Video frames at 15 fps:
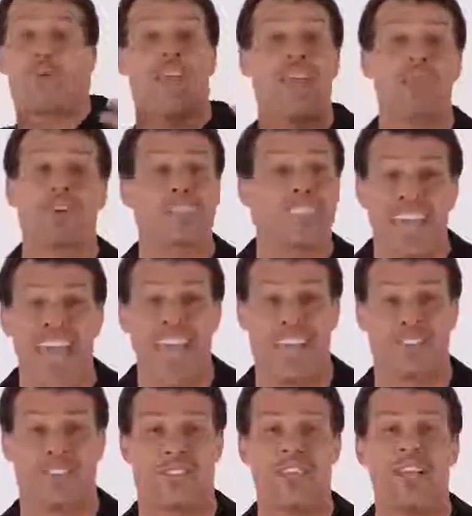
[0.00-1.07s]
whatever it
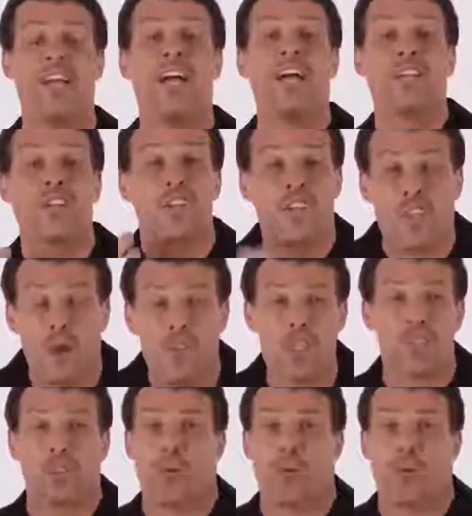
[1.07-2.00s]
takes to show this